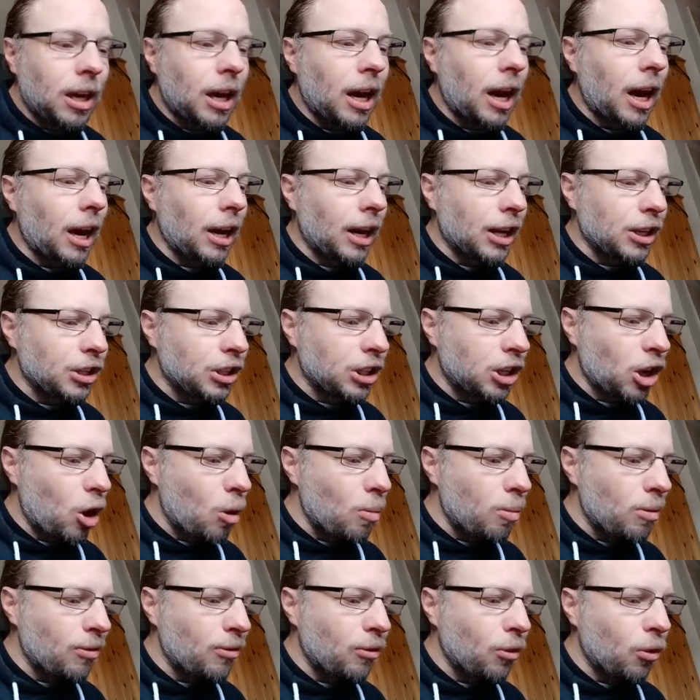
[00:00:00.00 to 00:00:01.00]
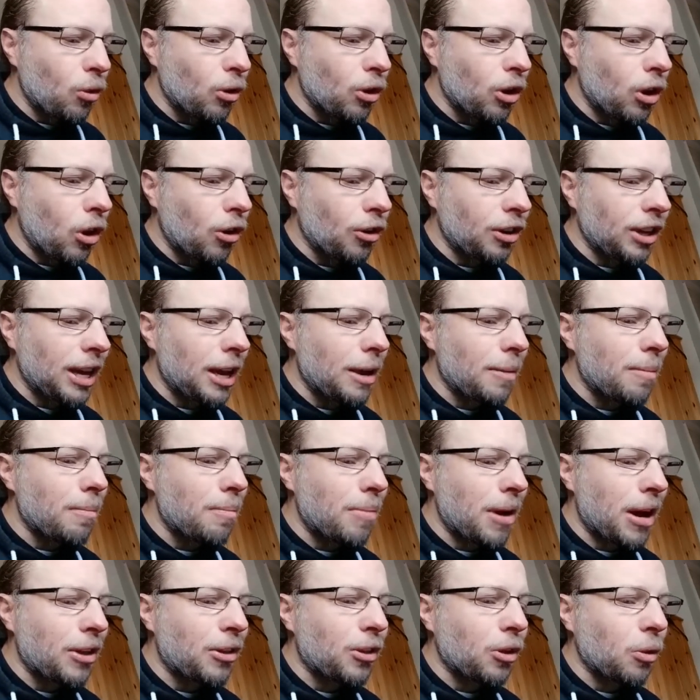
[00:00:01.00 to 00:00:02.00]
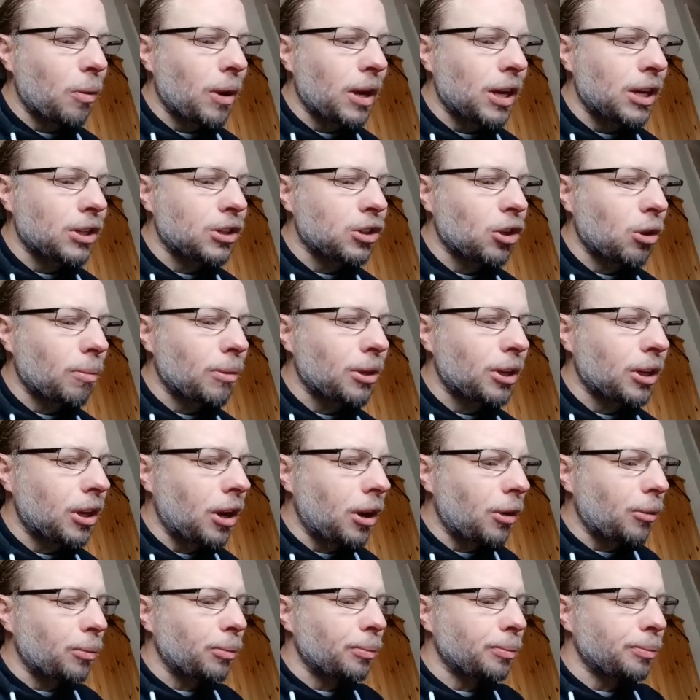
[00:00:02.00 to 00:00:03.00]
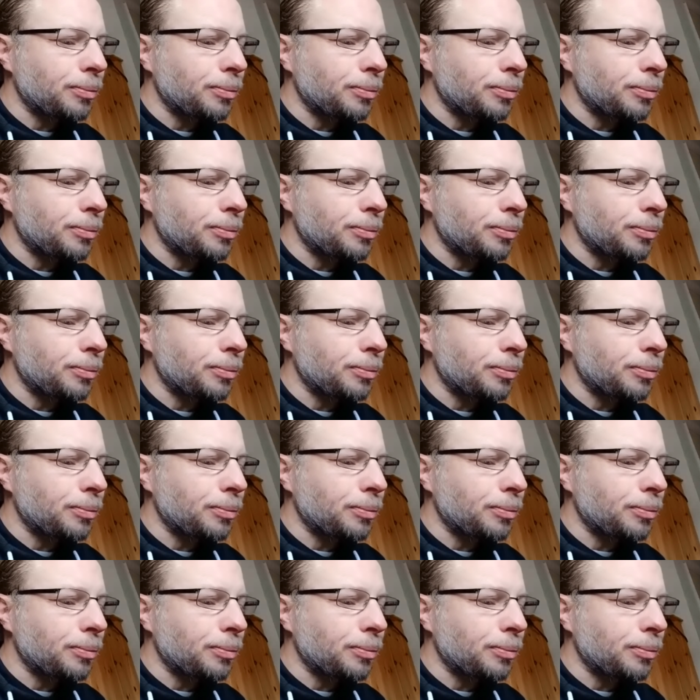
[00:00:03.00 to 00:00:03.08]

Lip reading: And let's go before God in Bethel, where he's told me to go.